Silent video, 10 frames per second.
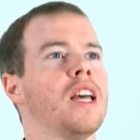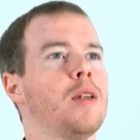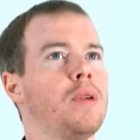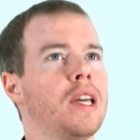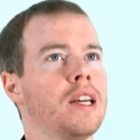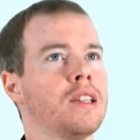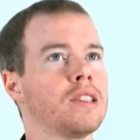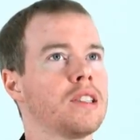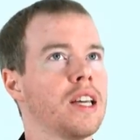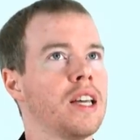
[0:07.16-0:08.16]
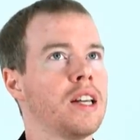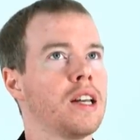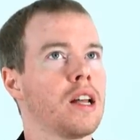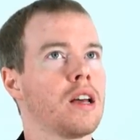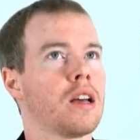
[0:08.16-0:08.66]
It begins
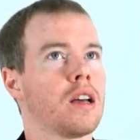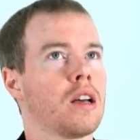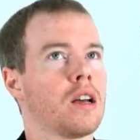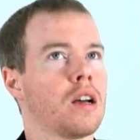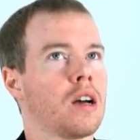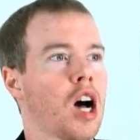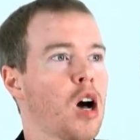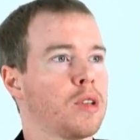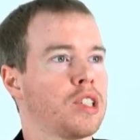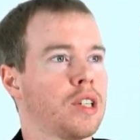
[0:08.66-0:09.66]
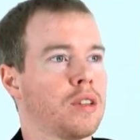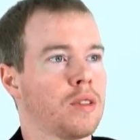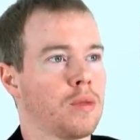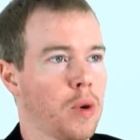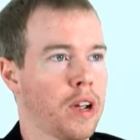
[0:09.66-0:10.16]
in Hobbiton,
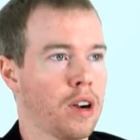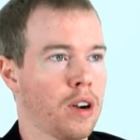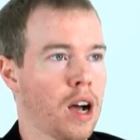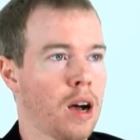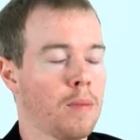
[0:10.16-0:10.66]
where